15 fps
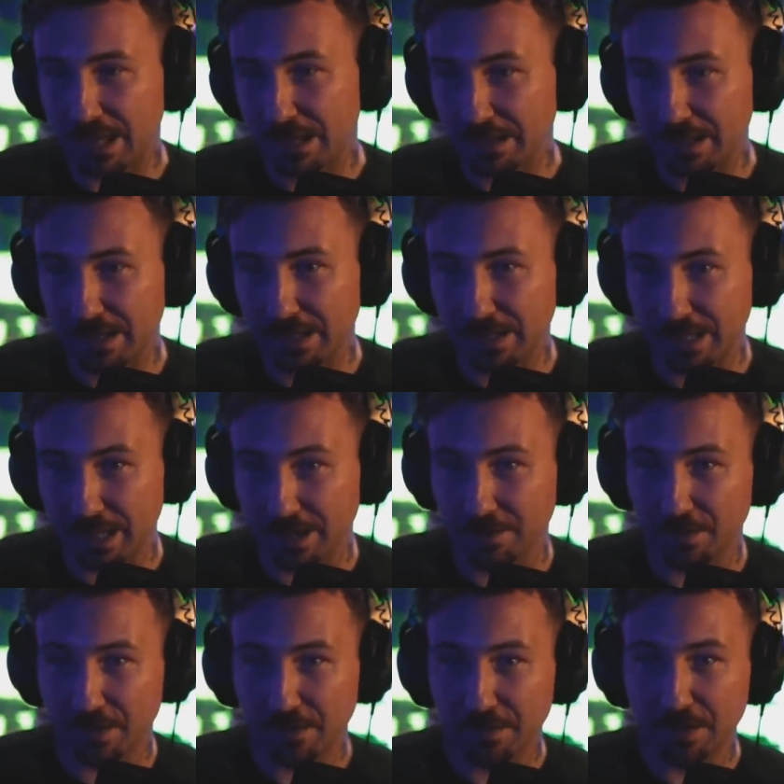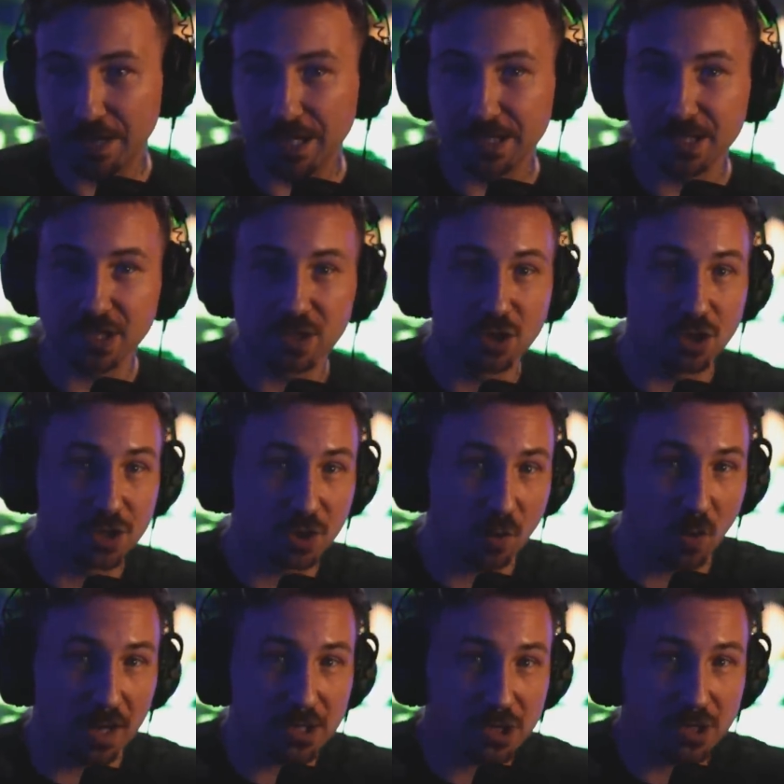It, it it's just
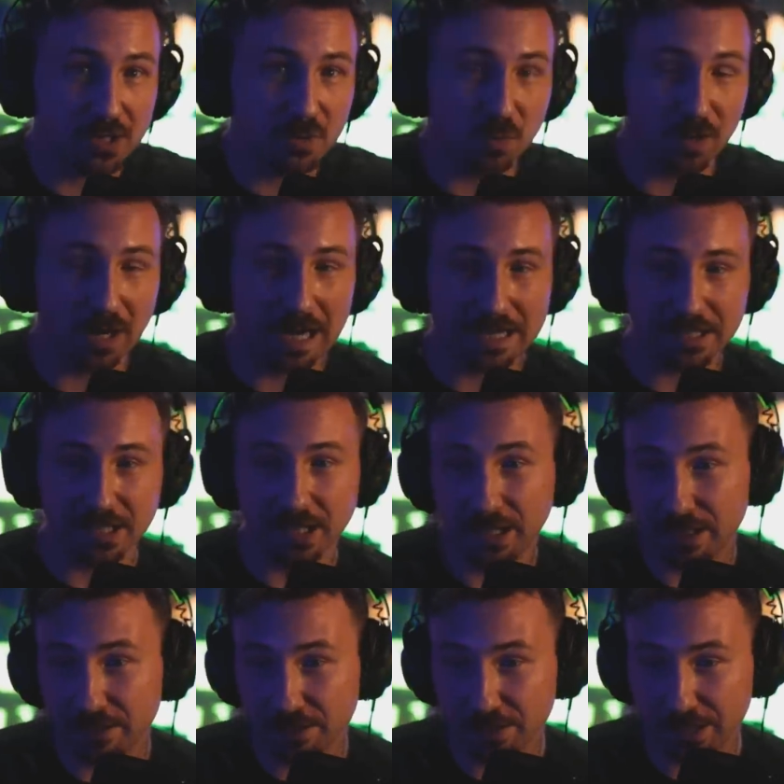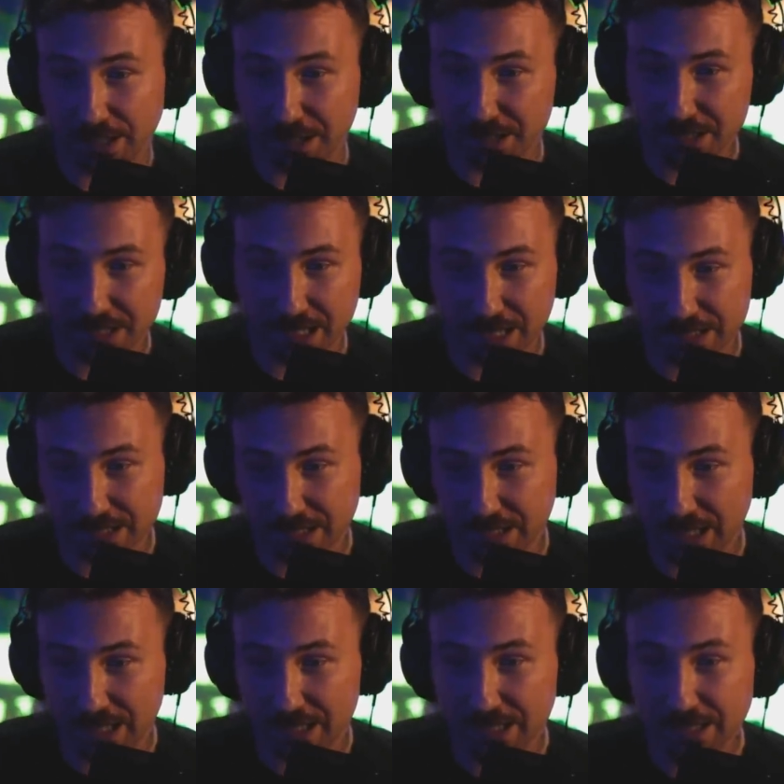questions we're asking here. It's it's
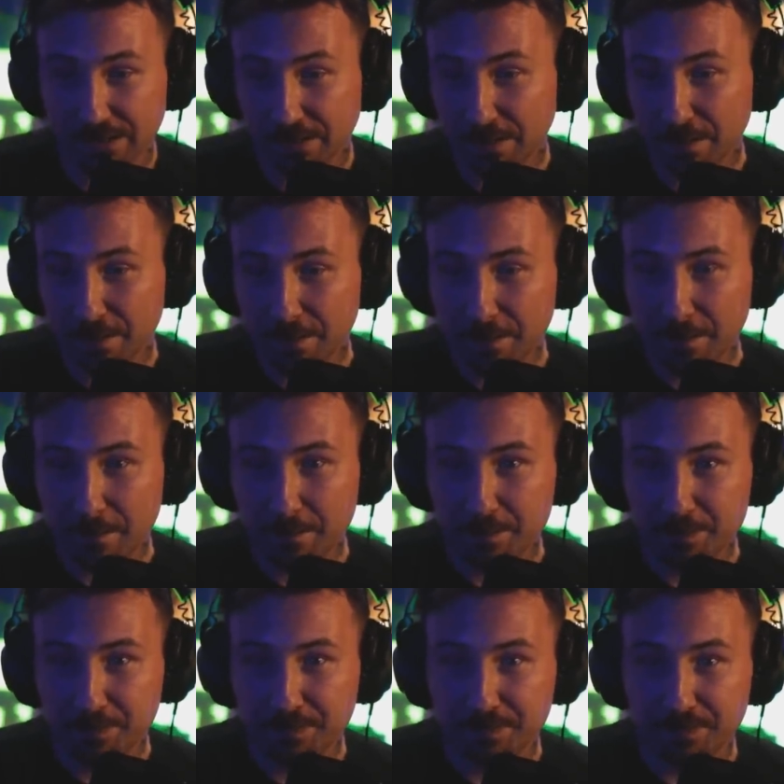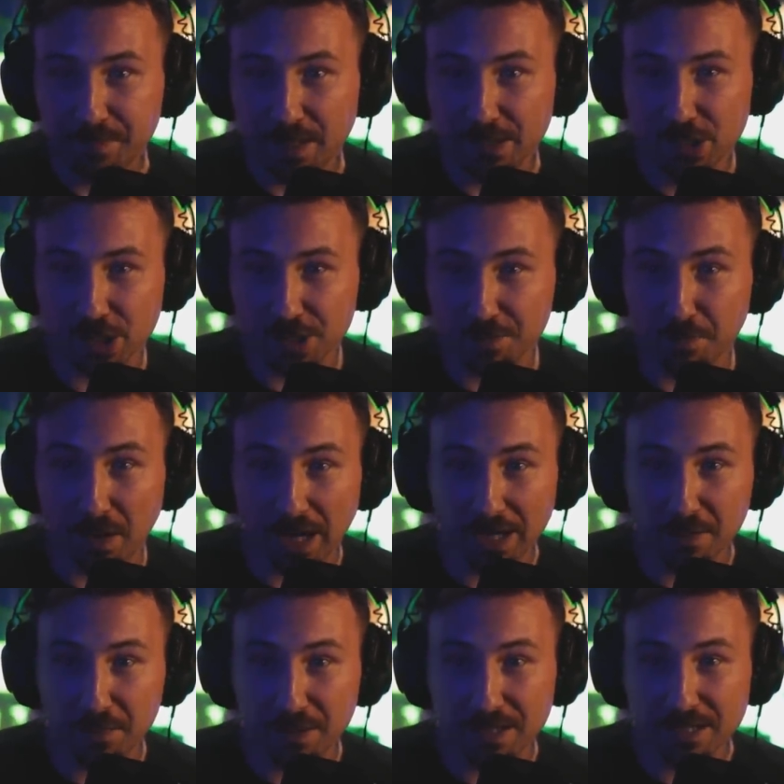again, it's just my
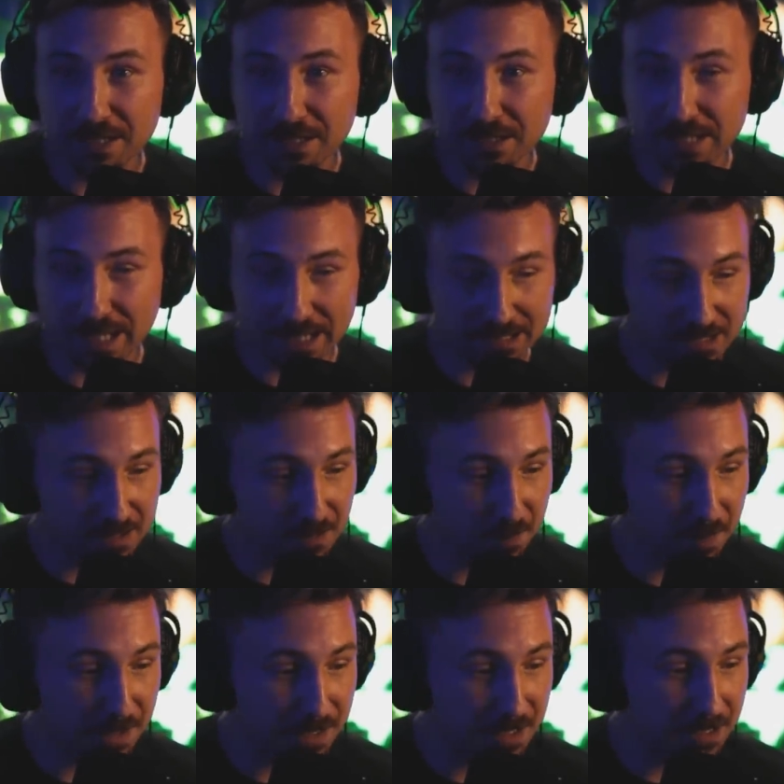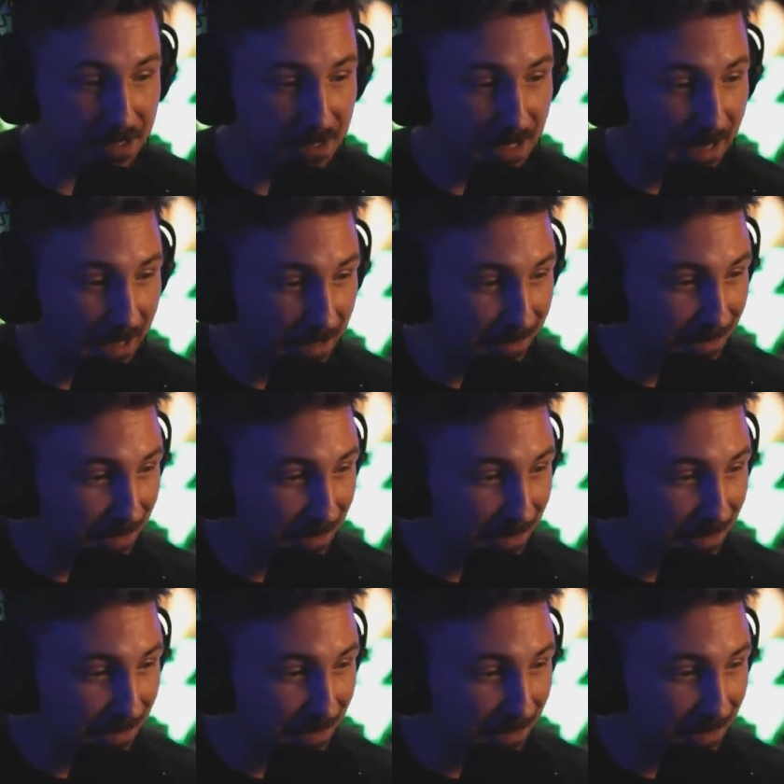opinion, Dex's opinion, and